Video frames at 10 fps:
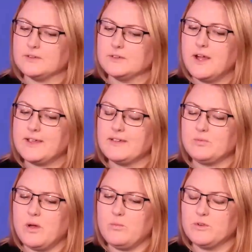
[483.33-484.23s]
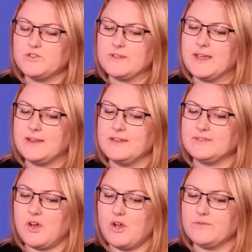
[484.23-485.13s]
I guess I'm wondering then is
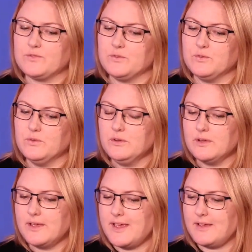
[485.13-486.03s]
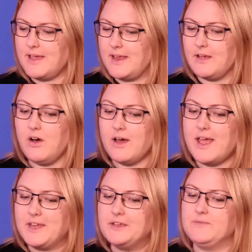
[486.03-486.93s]
overall, are
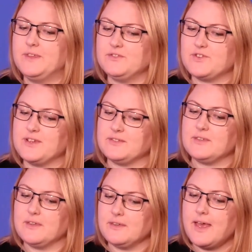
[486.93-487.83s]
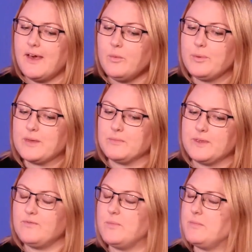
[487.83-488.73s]
any of these drinks helping
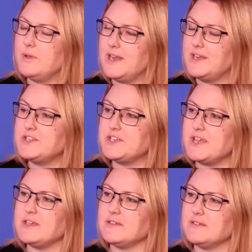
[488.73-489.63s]
give people energy?